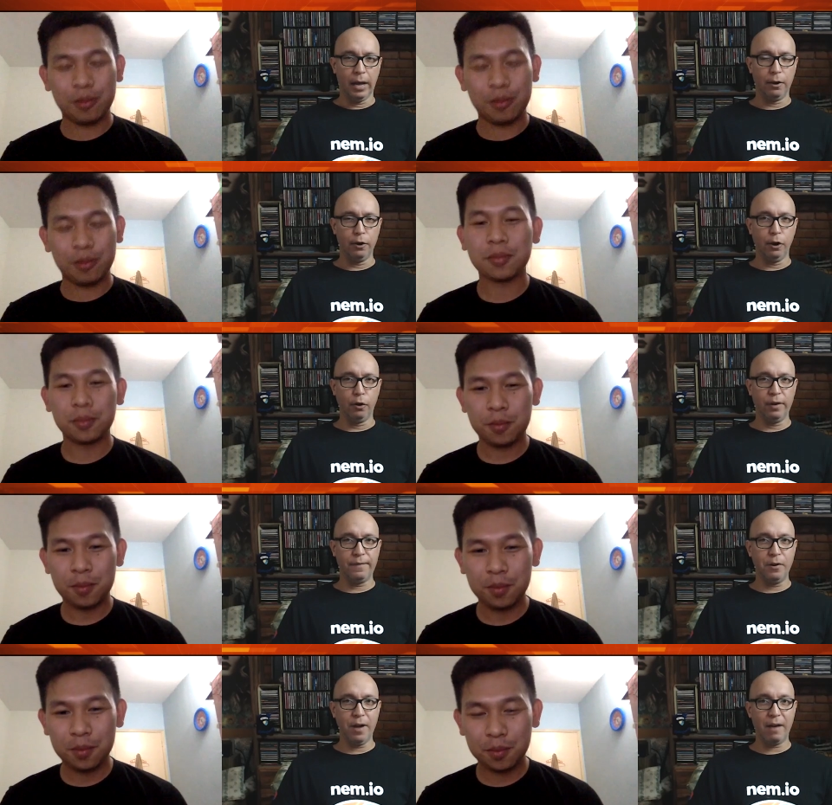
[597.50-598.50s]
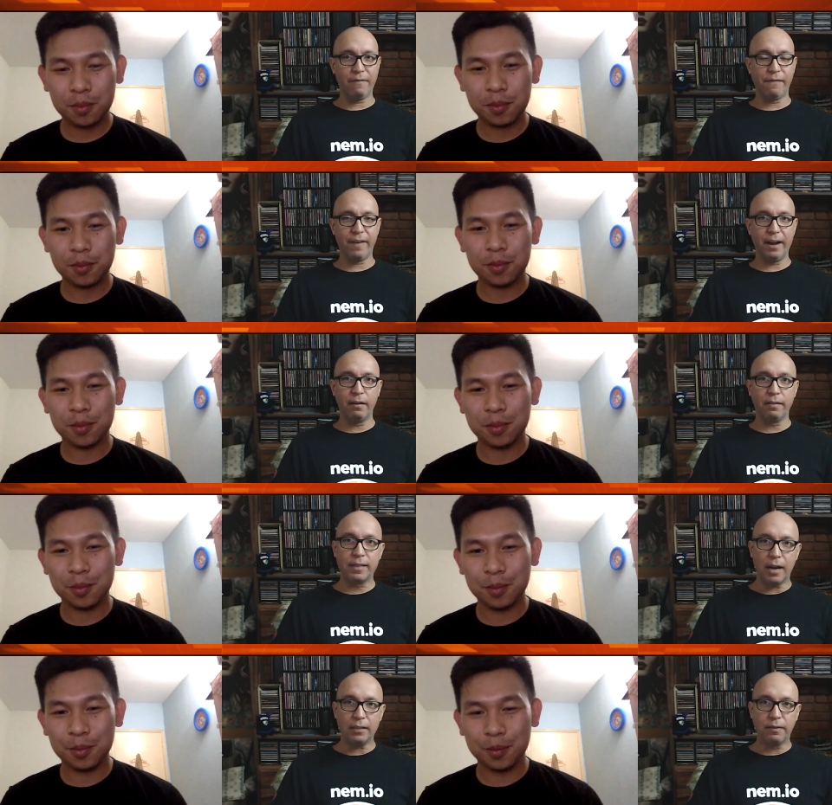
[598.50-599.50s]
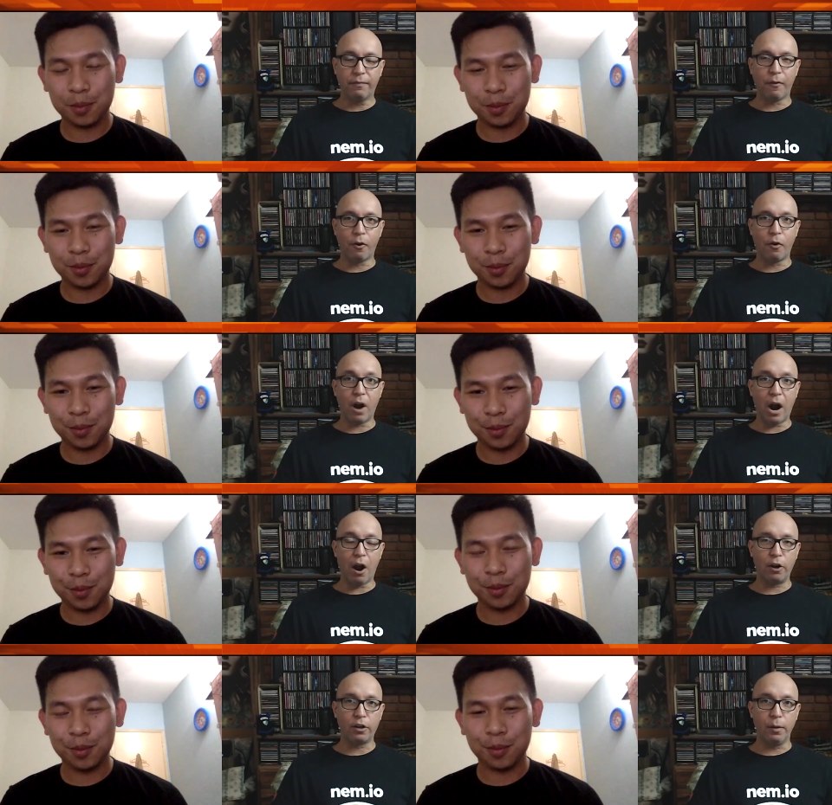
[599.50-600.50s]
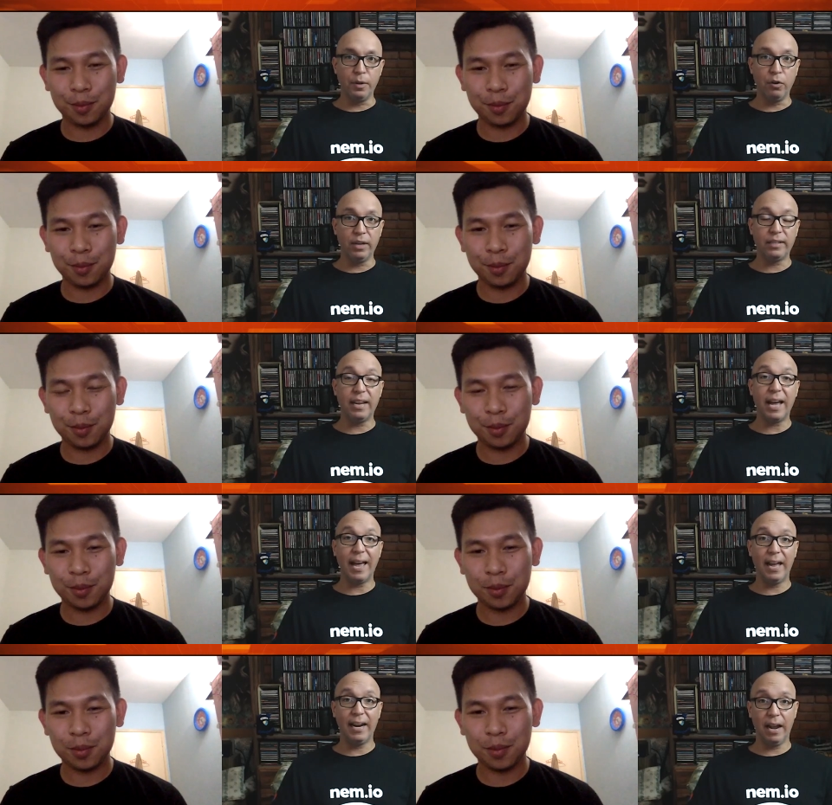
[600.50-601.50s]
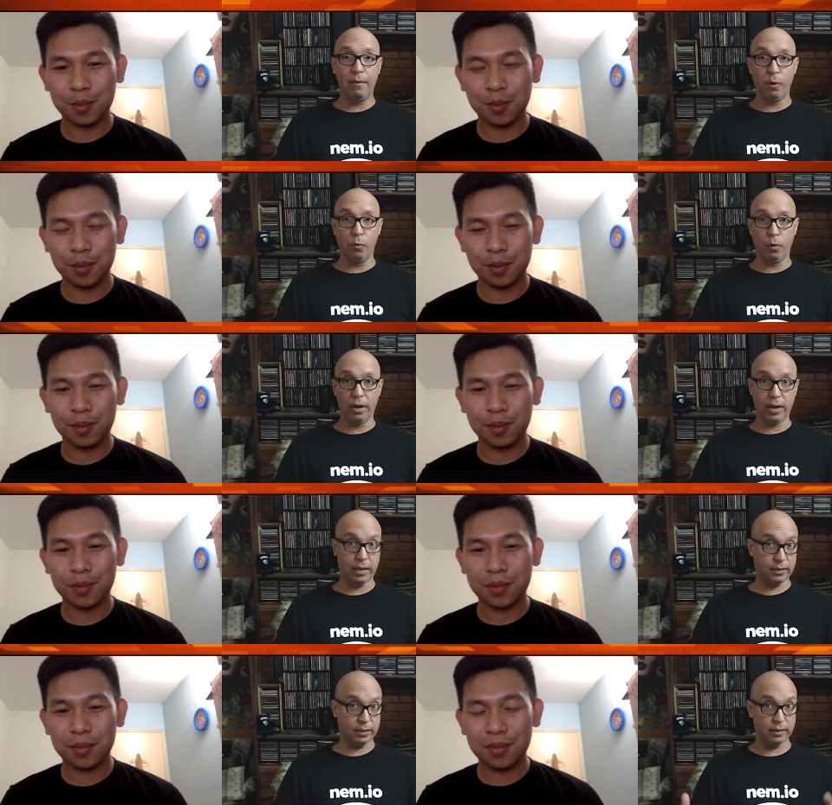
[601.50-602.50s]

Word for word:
Speaker 1: I don't know if you have a final thought for our community and everyone that's